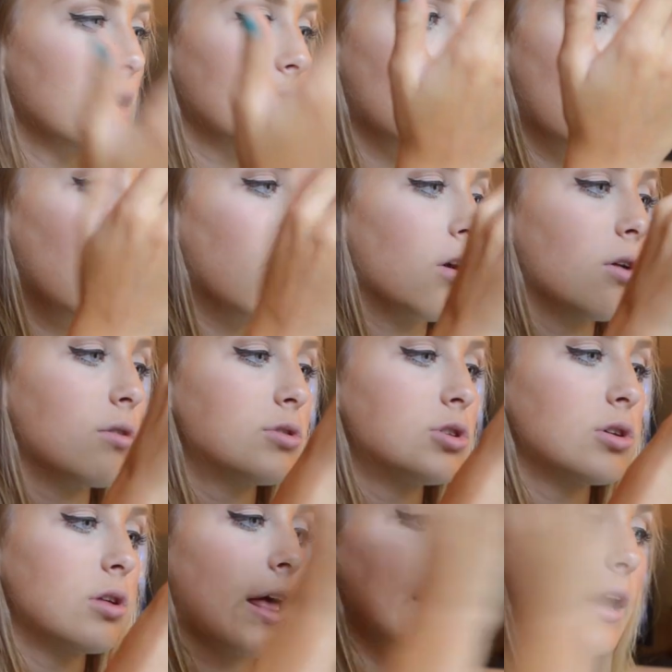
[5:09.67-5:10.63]
go
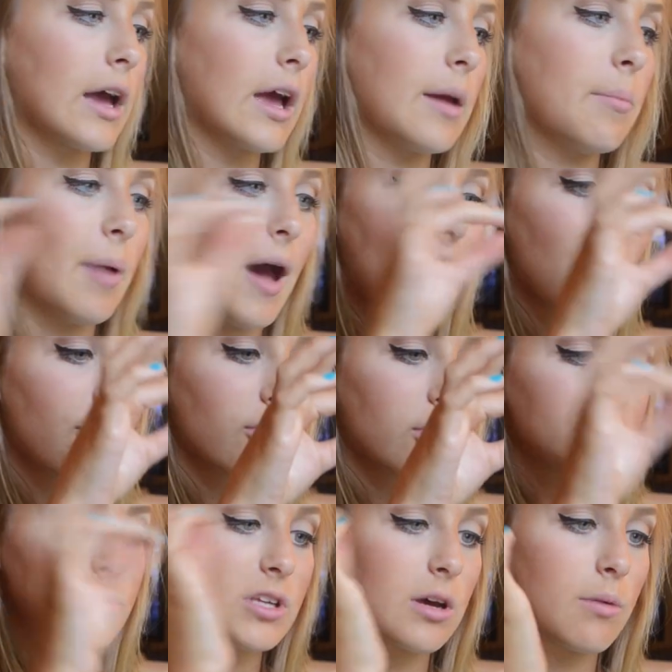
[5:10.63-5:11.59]
to like a
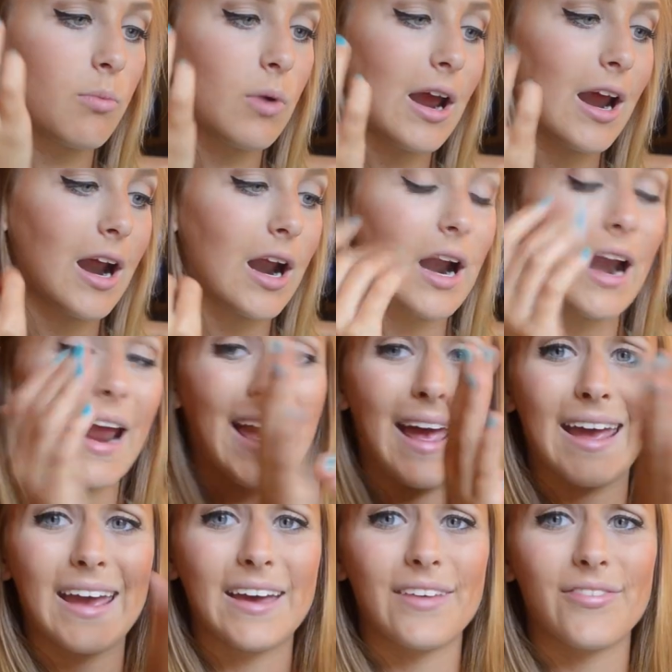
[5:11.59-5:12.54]
bathroom somewhere
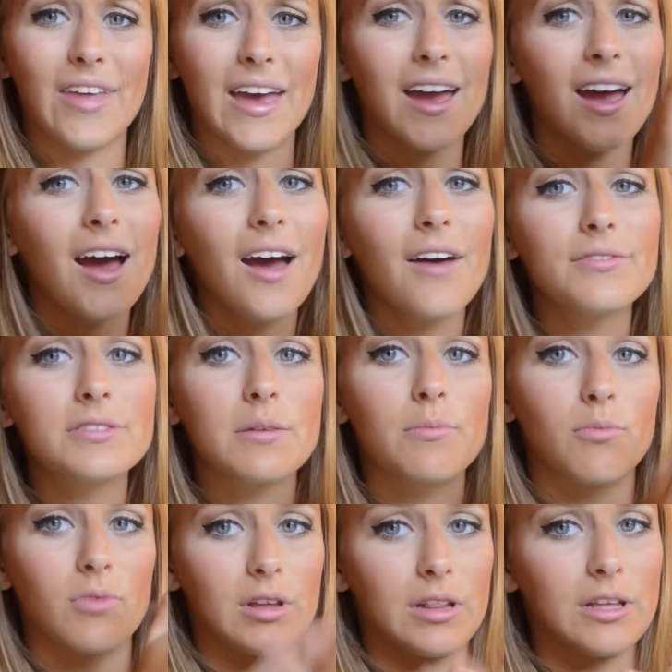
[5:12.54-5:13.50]
and they have
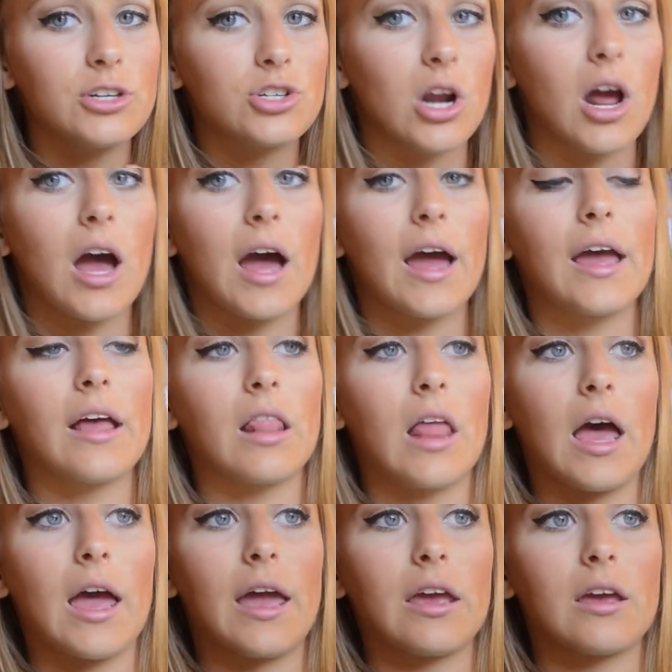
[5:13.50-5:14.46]
some really drying
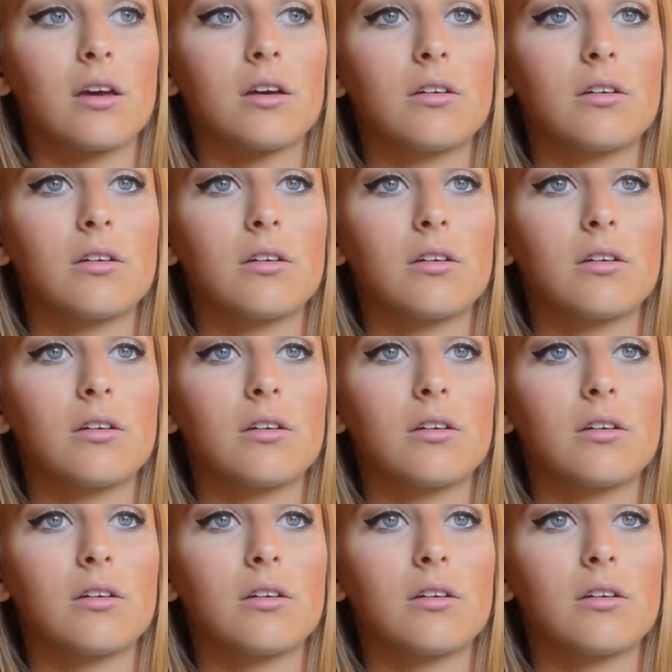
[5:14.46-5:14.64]
like